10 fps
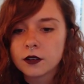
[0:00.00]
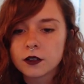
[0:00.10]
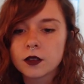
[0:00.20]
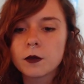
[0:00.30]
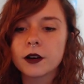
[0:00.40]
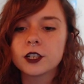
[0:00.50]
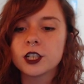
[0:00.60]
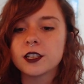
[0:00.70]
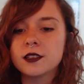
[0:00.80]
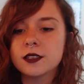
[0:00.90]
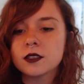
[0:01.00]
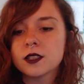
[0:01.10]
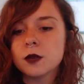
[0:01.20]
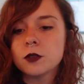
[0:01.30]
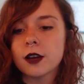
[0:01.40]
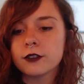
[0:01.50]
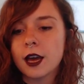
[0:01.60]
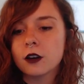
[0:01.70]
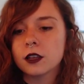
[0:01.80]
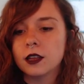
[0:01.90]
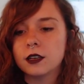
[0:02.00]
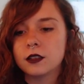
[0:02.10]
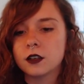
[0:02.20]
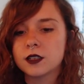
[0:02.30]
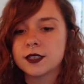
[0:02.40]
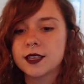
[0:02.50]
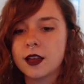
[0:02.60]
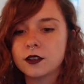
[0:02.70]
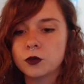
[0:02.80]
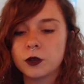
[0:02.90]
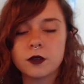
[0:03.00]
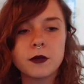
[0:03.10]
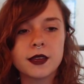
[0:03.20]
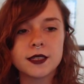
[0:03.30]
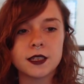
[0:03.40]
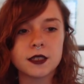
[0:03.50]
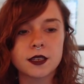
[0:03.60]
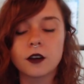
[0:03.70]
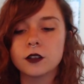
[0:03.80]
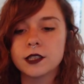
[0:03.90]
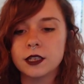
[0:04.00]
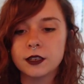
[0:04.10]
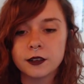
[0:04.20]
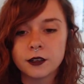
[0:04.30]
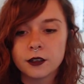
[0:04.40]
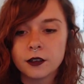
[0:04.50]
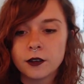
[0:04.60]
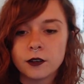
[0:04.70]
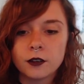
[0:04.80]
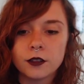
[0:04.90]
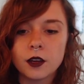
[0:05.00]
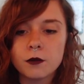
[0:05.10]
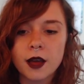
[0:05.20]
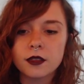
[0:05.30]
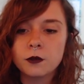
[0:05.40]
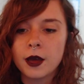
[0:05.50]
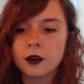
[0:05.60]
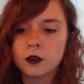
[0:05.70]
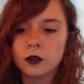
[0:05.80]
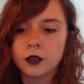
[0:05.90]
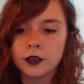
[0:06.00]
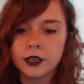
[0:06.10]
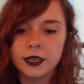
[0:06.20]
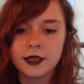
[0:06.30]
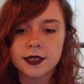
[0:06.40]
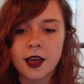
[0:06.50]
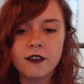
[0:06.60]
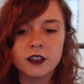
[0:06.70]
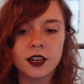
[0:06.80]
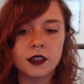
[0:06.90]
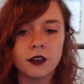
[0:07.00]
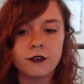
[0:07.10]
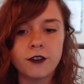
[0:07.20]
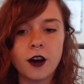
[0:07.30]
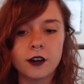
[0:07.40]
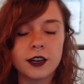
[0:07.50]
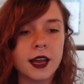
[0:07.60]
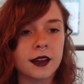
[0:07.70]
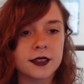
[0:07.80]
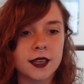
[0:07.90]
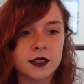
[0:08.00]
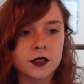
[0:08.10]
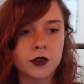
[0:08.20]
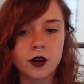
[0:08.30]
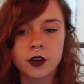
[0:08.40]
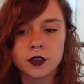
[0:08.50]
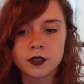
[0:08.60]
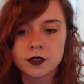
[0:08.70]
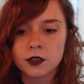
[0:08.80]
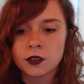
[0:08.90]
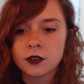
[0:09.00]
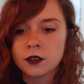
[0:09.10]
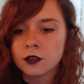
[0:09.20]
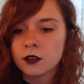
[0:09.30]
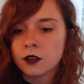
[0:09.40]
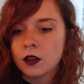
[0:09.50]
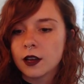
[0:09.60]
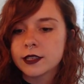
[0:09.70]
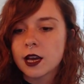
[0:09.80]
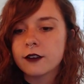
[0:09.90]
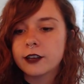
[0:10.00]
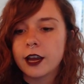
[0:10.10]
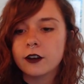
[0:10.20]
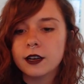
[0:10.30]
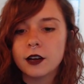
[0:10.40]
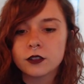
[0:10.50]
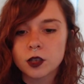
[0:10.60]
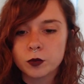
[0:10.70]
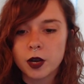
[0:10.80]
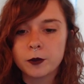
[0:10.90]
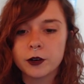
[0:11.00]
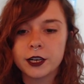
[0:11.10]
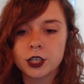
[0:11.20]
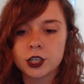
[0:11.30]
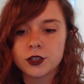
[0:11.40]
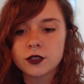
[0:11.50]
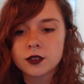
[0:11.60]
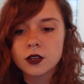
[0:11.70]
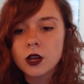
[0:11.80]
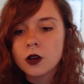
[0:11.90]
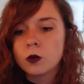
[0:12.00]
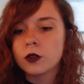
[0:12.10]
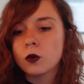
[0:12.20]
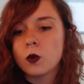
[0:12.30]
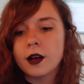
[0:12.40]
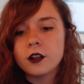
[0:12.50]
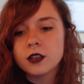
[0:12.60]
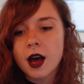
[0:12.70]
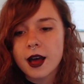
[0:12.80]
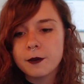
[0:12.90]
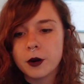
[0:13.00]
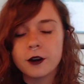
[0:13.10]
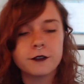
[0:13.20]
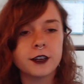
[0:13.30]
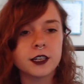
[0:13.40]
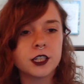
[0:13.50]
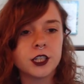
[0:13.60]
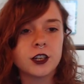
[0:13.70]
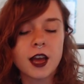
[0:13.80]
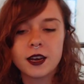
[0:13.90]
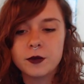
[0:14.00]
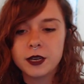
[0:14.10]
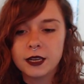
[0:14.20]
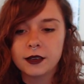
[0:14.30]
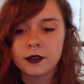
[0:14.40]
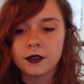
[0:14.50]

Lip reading: The Martians seem to have calculated their descent with amazing subtlety. Their mathematical learning is evidently far in excess of ours, and to have carried out their preparations with a well-nigh perfect unanimity.